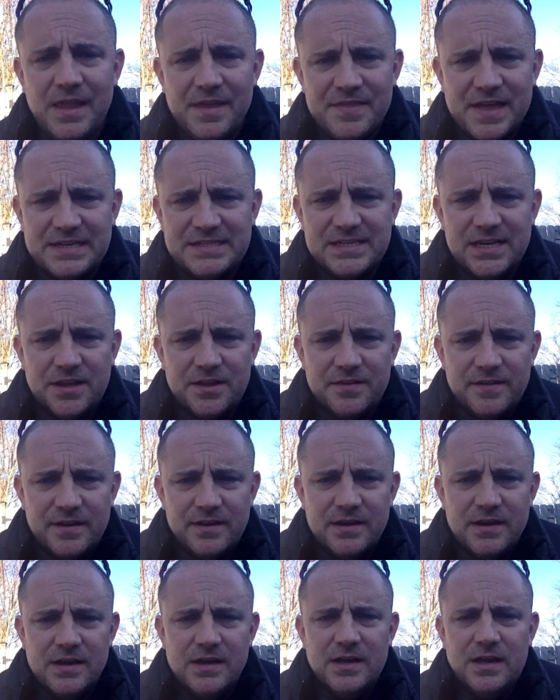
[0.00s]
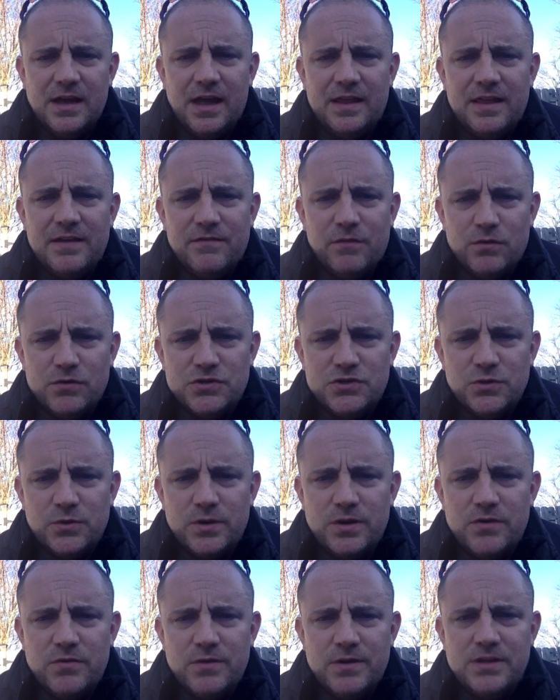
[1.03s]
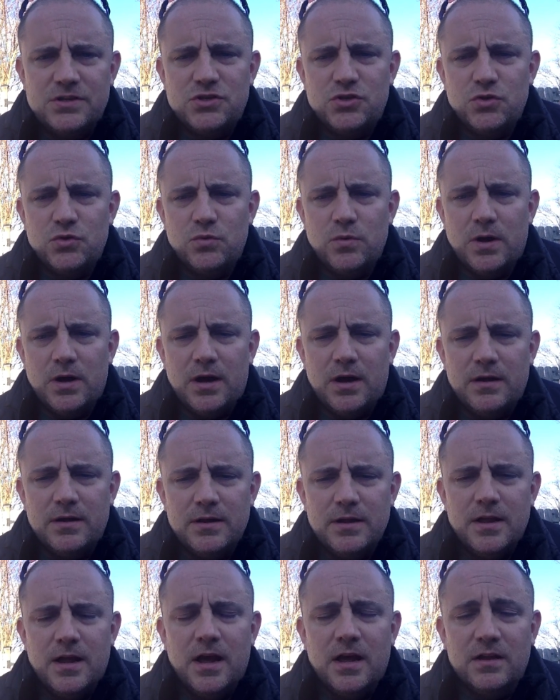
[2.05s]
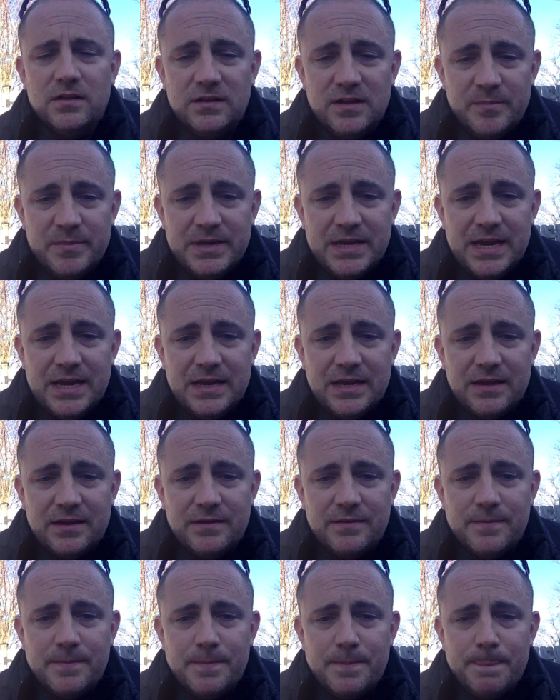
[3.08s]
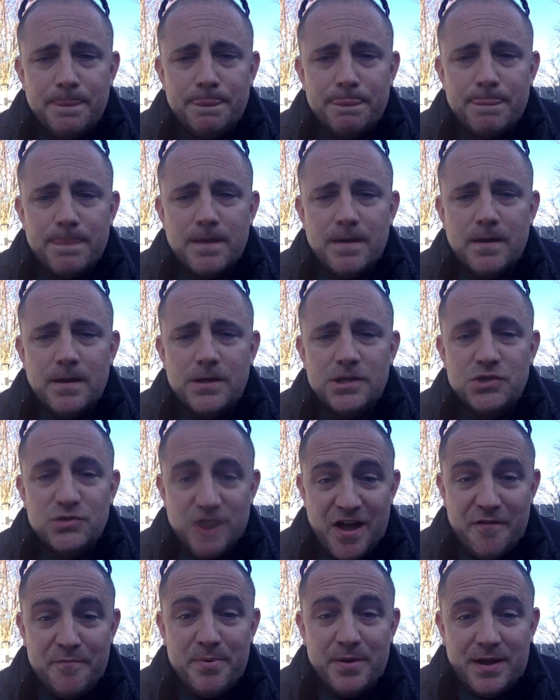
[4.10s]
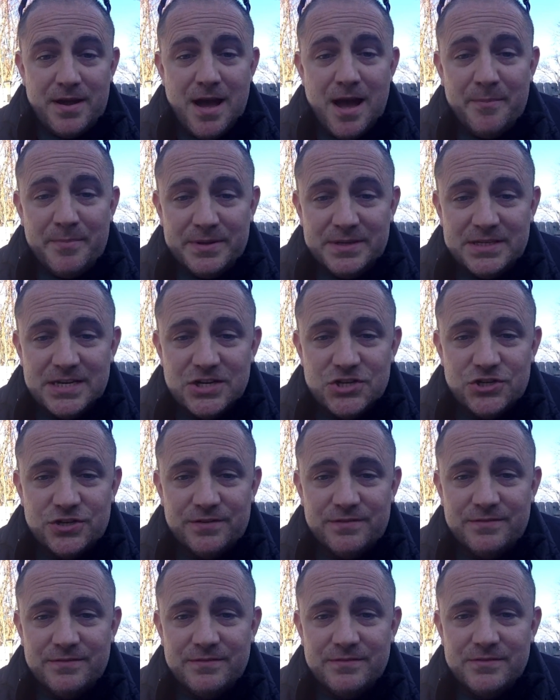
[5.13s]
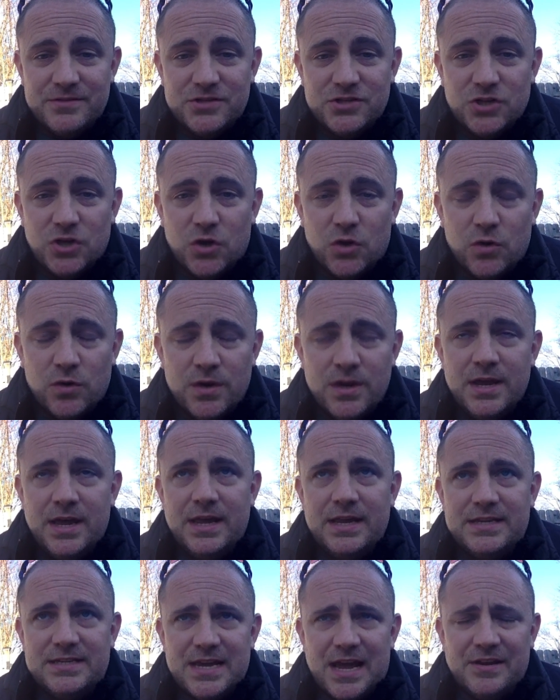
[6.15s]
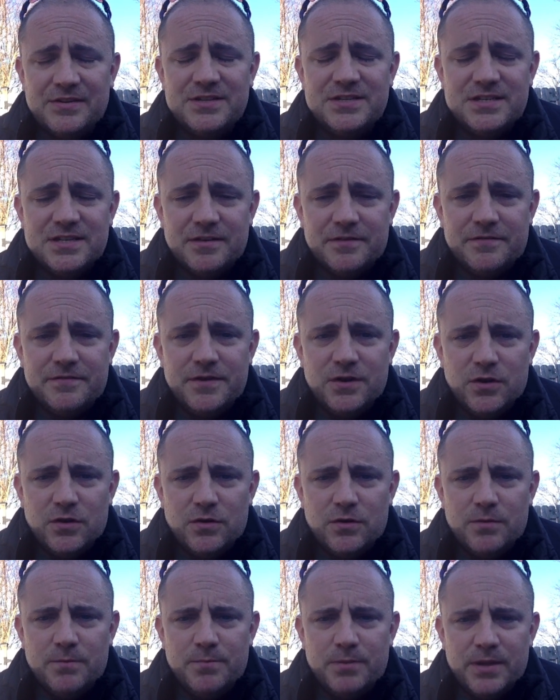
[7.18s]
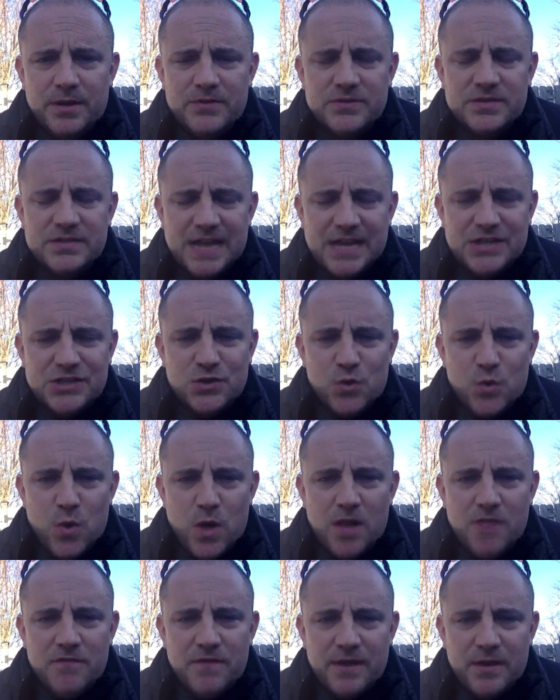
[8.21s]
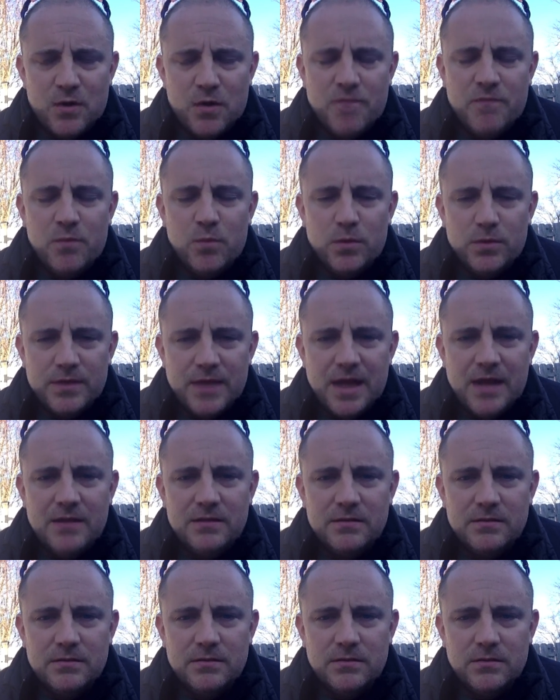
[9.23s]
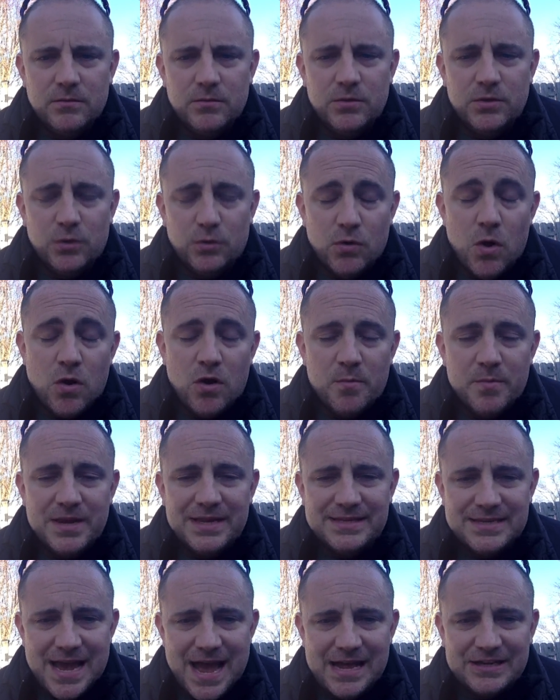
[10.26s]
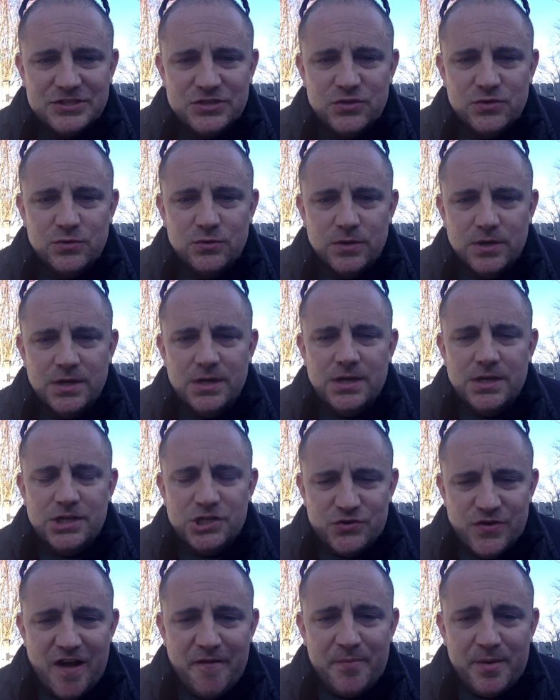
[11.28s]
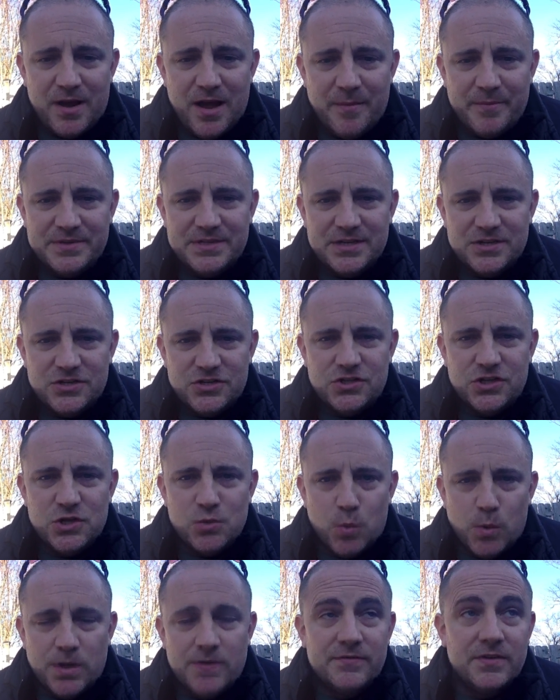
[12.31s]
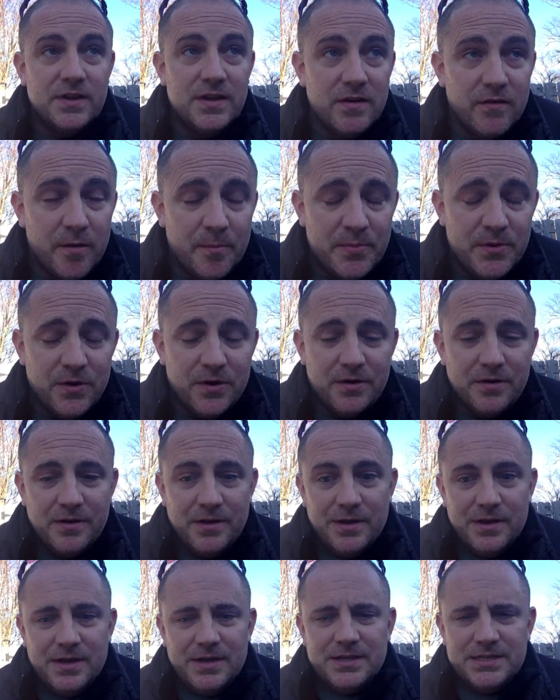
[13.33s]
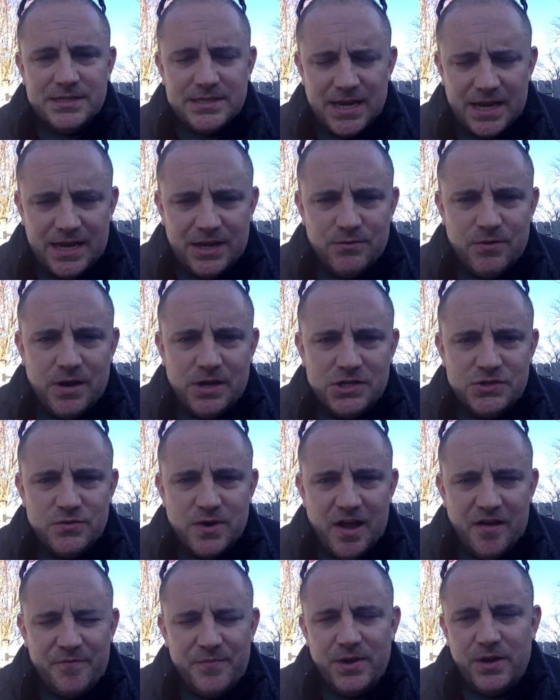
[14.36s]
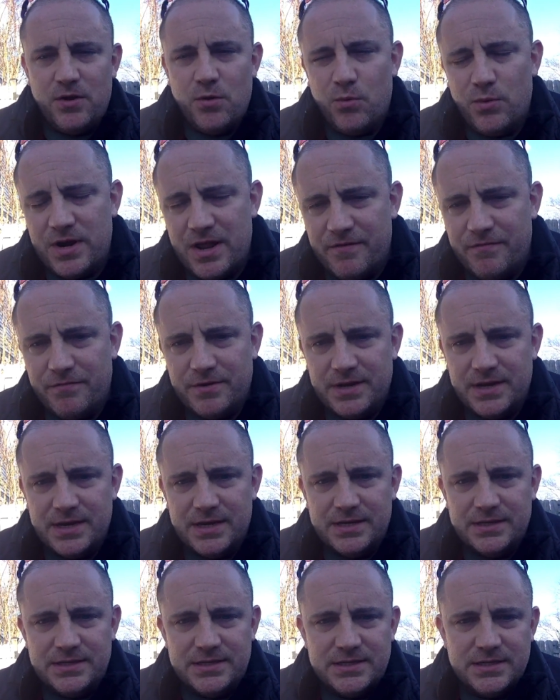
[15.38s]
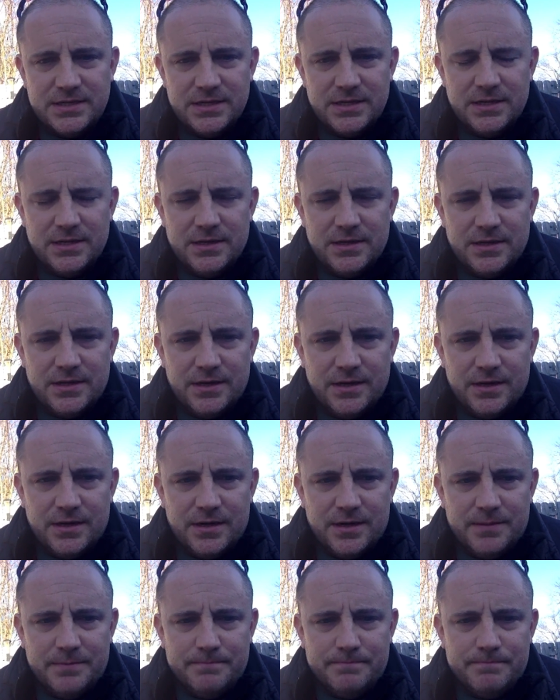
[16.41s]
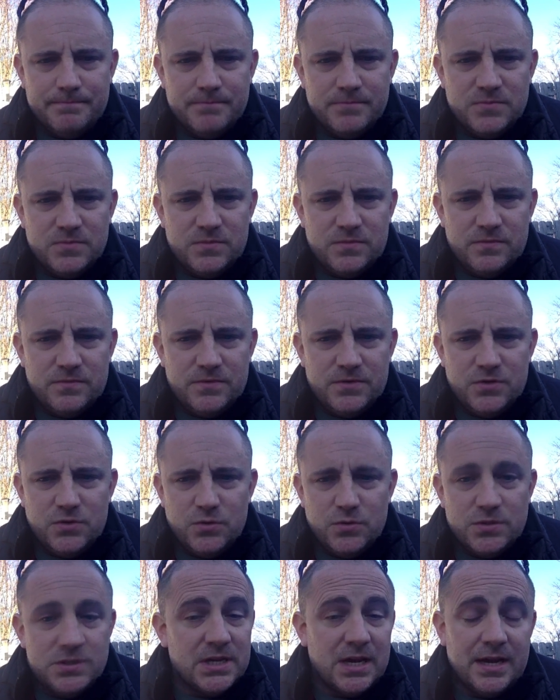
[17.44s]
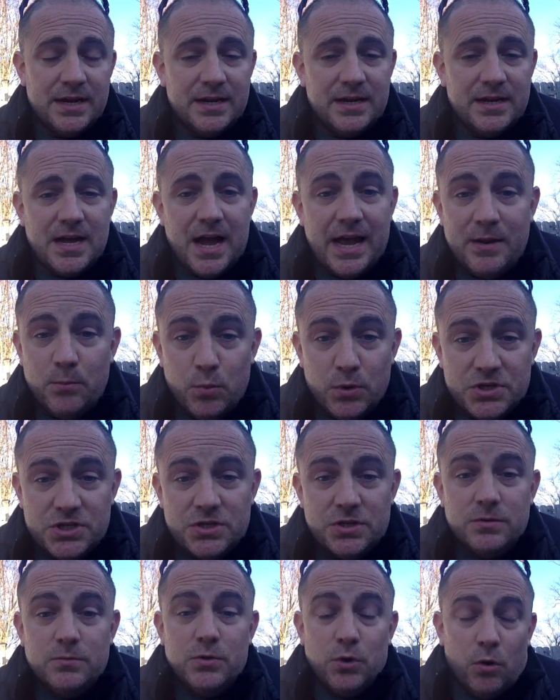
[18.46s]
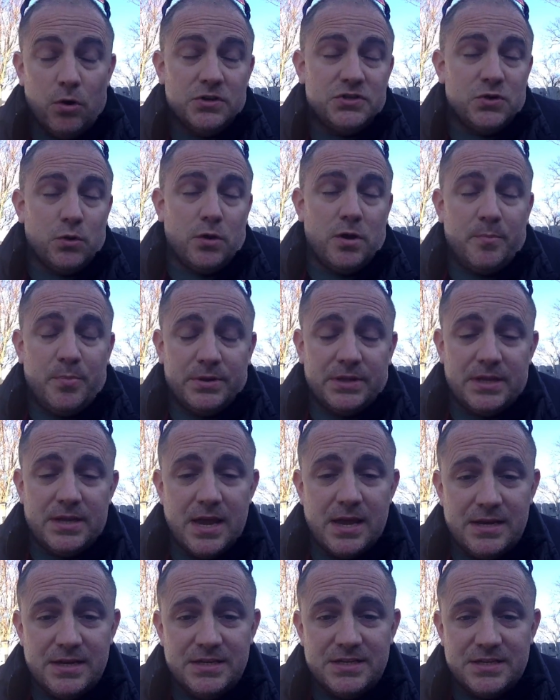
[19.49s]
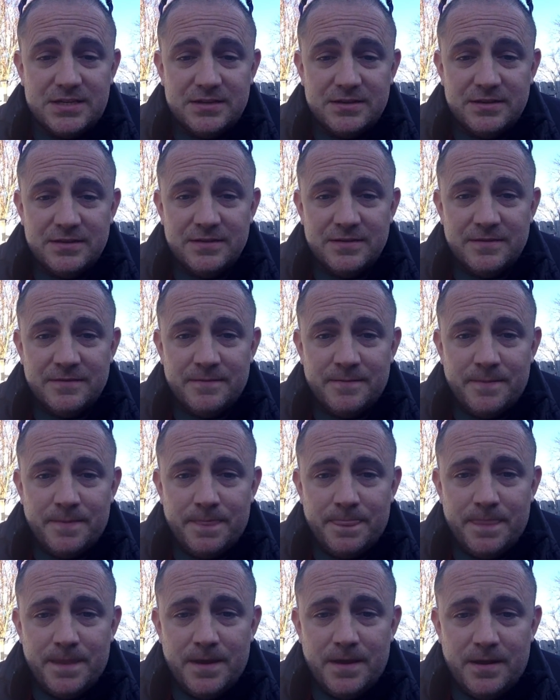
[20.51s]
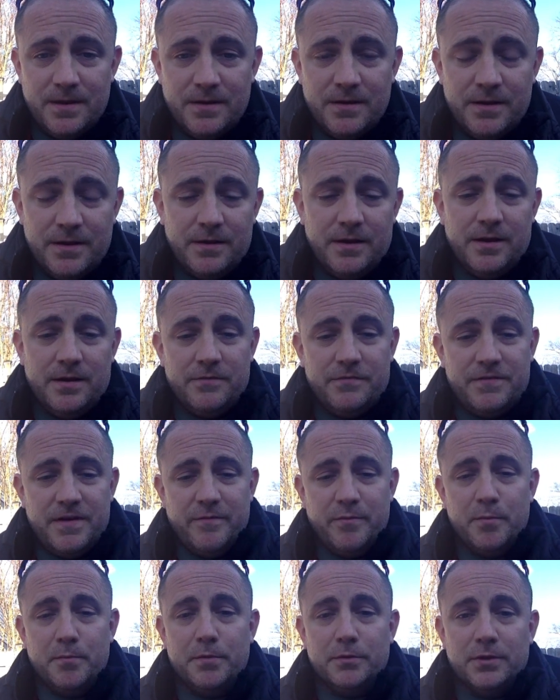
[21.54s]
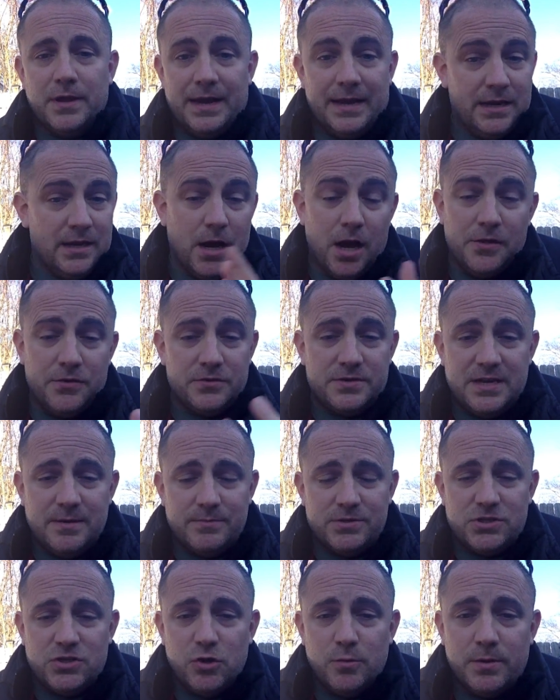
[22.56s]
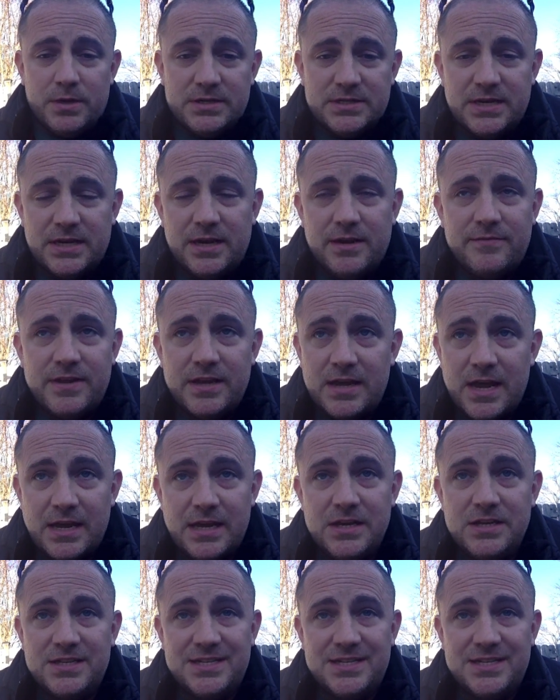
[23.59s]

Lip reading: That's the other thing. And they've also agreed to eliminating draft pick compensation. So, and it sounds as if, you know, players attached to a qualifying offer will no longer be attached to draft pick compensation. So you won't have to give up your second round draft pick or whatever it is to sign a guy. And which also could put the Yankees in a favorable light, and other teams too, because if the Yankees